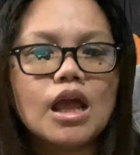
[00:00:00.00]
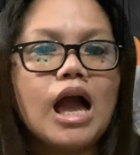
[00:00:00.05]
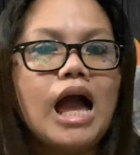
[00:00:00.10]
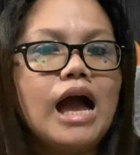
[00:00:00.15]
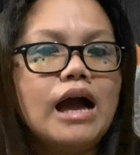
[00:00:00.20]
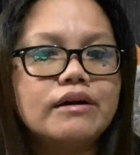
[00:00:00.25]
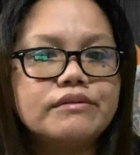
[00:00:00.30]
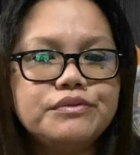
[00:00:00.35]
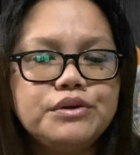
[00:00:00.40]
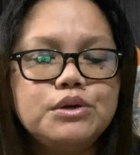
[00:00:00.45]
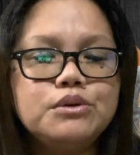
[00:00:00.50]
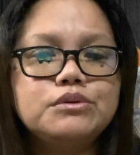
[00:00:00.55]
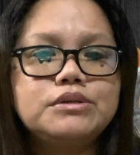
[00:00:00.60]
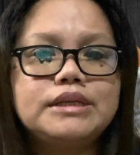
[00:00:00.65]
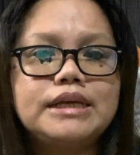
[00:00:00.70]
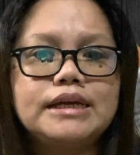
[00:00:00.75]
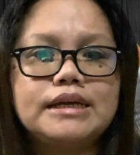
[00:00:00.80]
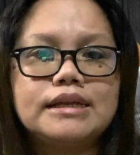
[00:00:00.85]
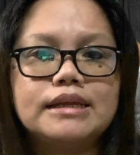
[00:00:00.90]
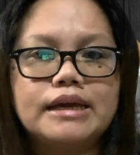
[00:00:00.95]
Have you
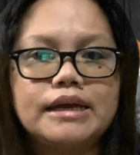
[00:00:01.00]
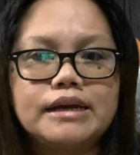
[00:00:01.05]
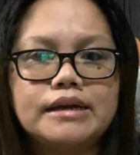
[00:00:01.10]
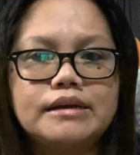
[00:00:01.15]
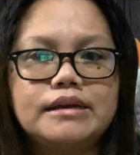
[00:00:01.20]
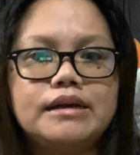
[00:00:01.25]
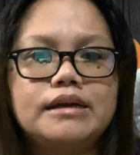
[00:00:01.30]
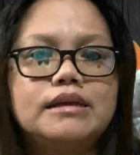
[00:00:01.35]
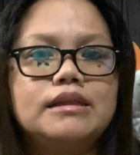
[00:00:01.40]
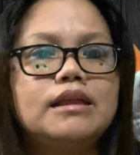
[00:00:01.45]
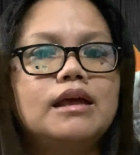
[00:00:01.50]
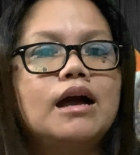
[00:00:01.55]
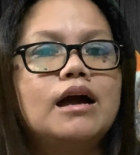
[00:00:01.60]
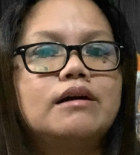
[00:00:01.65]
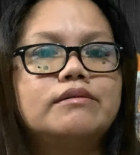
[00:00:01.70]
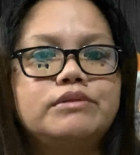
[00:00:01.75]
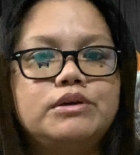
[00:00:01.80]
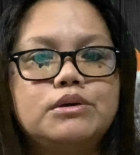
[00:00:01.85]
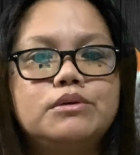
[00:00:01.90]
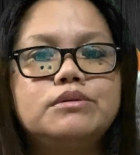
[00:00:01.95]
declared it?
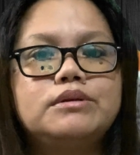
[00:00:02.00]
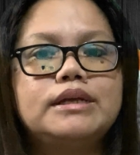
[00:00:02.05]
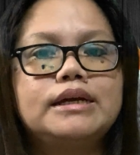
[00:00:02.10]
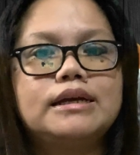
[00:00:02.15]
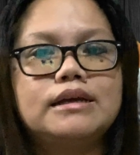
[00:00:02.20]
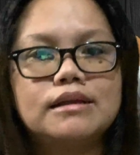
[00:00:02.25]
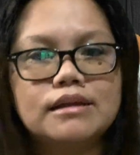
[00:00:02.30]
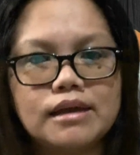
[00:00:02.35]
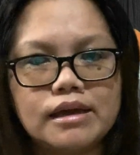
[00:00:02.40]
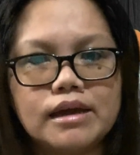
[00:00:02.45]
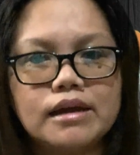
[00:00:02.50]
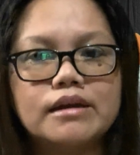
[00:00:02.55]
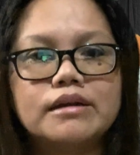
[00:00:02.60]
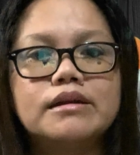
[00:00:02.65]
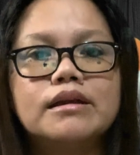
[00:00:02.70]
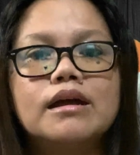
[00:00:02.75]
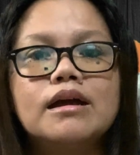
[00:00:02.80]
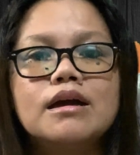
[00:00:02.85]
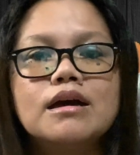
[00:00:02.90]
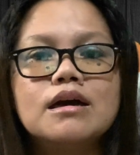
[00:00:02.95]
Have you declared